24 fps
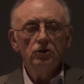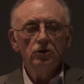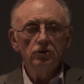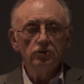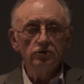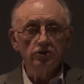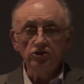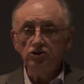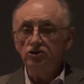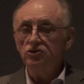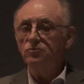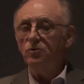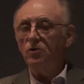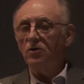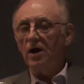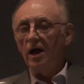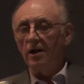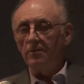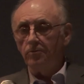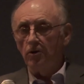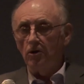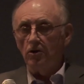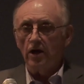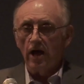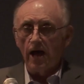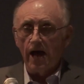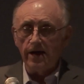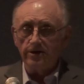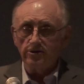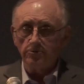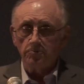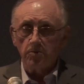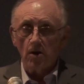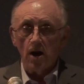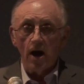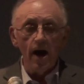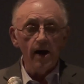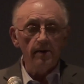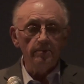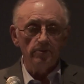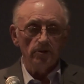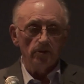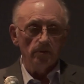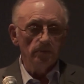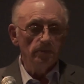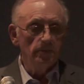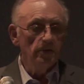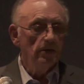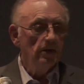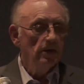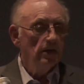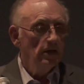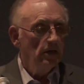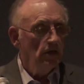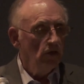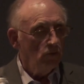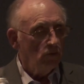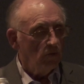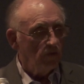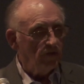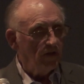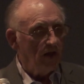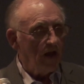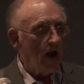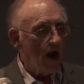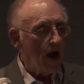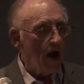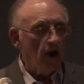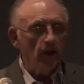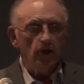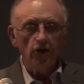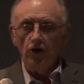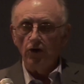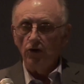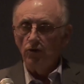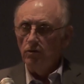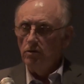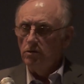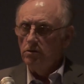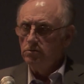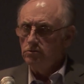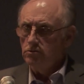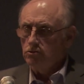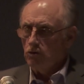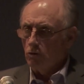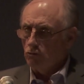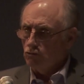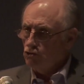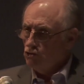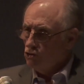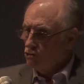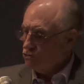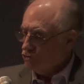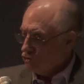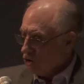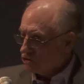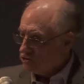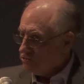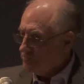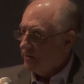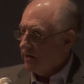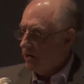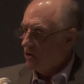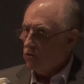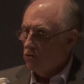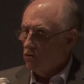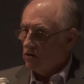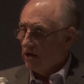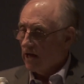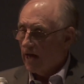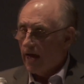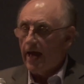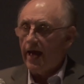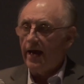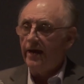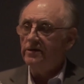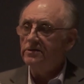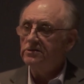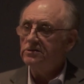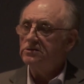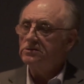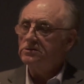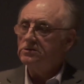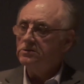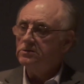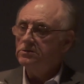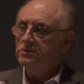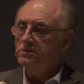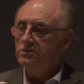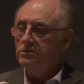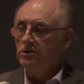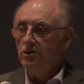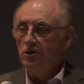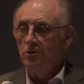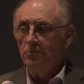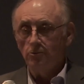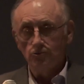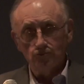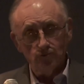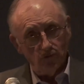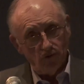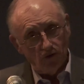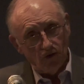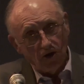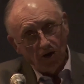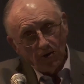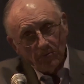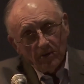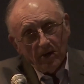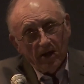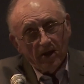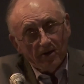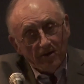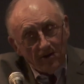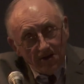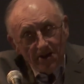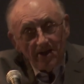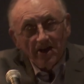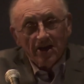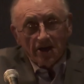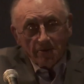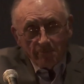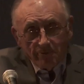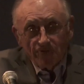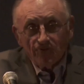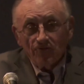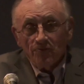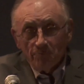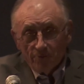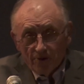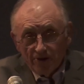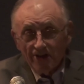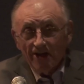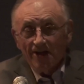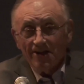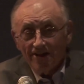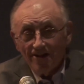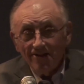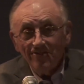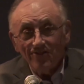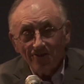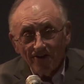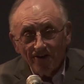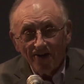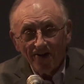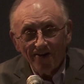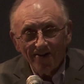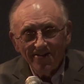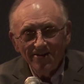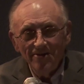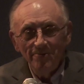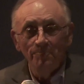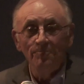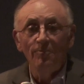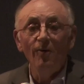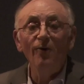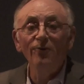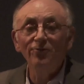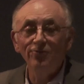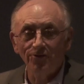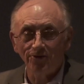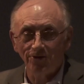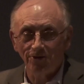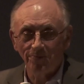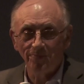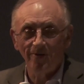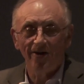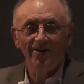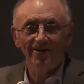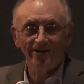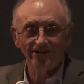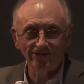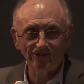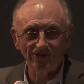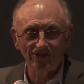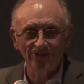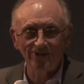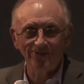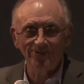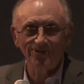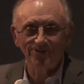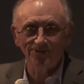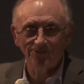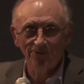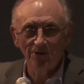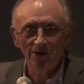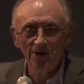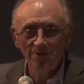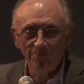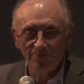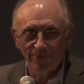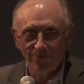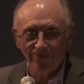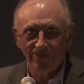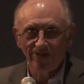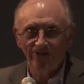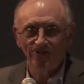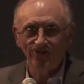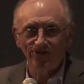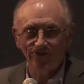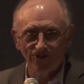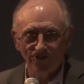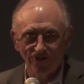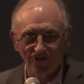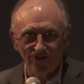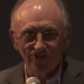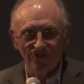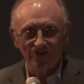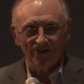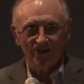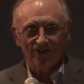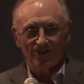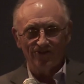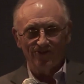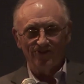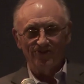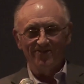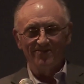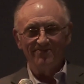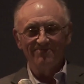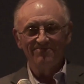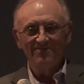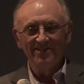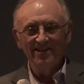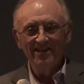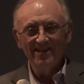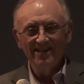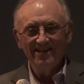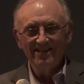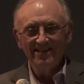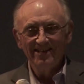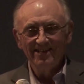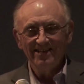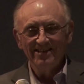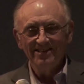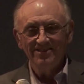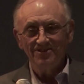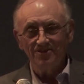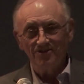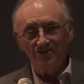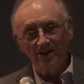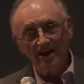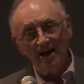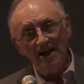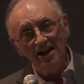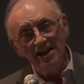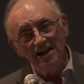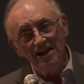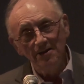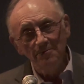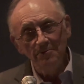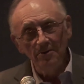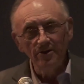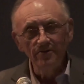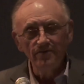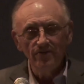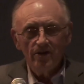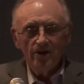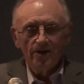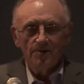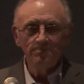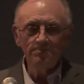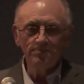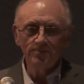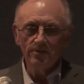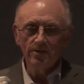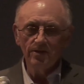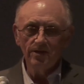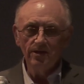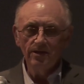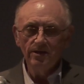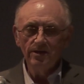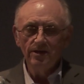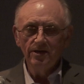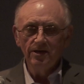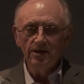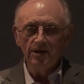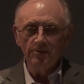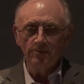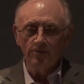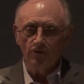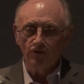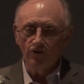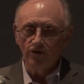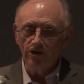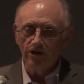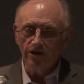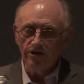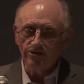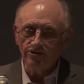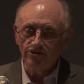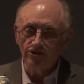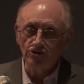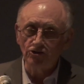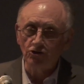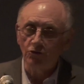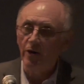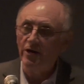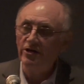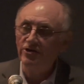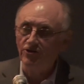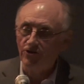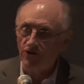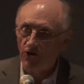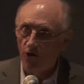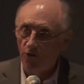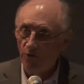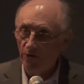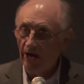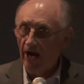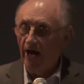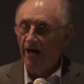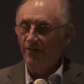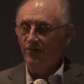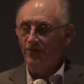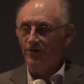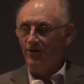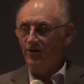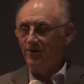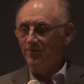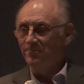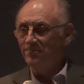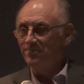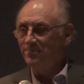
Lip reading: This is where Alberta has a problem when they argue, don't you touch my oil and gas, but you can come in, give me some money on health care. Both of them are exclusive provincial jurisdiction. So they get a little bit of a hypocritical situation going on there,